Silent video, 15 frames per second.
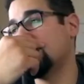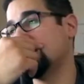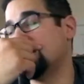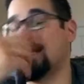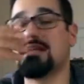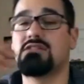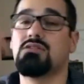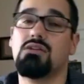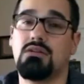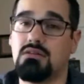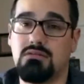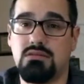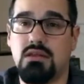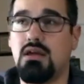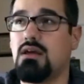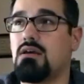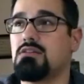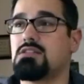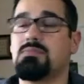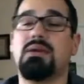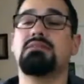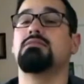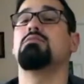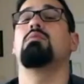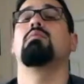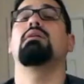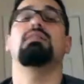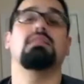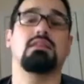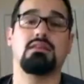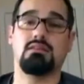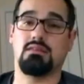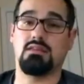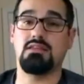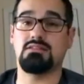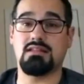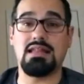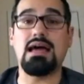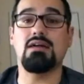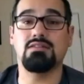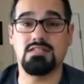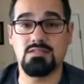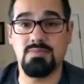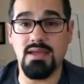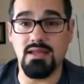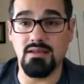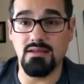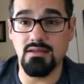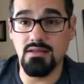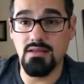Spends a little more money than he's allowed to spend.